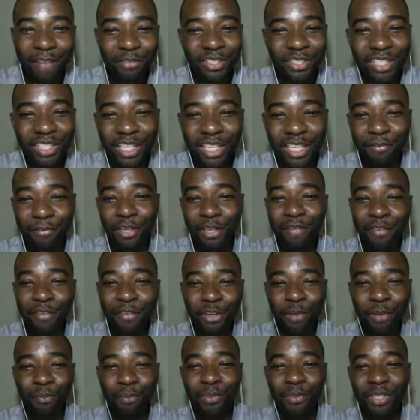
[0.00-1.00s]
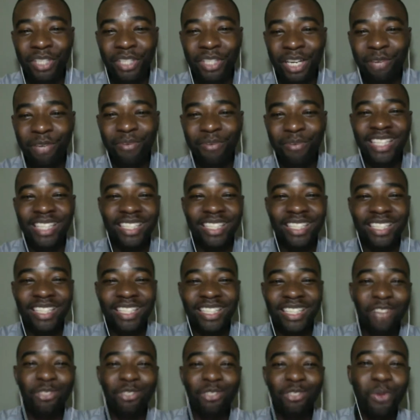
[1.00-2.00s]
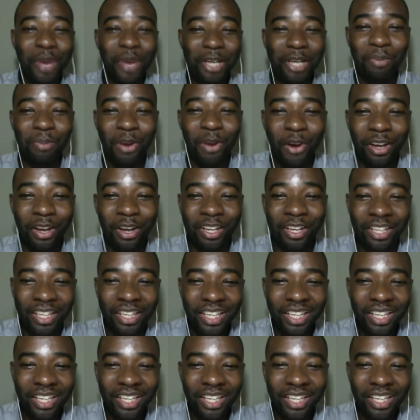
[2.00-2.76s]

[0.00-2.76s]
to sit in front of a computer and write a 1,000-word blog.